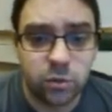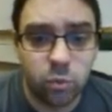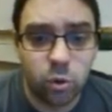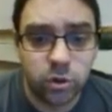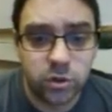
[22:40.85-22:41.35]

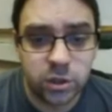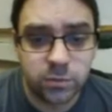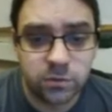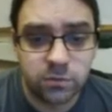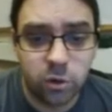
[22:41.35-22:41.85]
One in
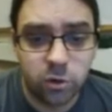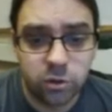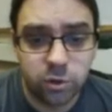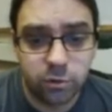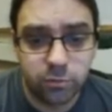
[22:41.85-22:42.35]
terms of
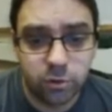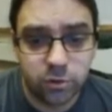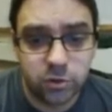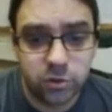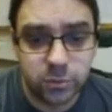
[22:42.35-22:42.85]
number of
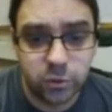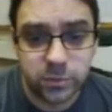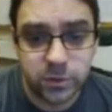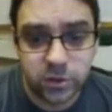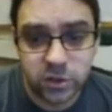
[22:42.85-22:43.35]
molecules,
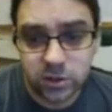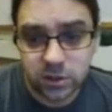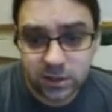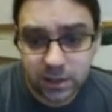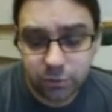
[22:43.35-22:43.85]
Boltzmann
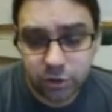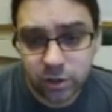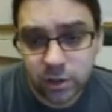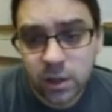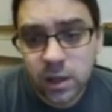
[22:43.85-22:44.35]
constant, and temperature,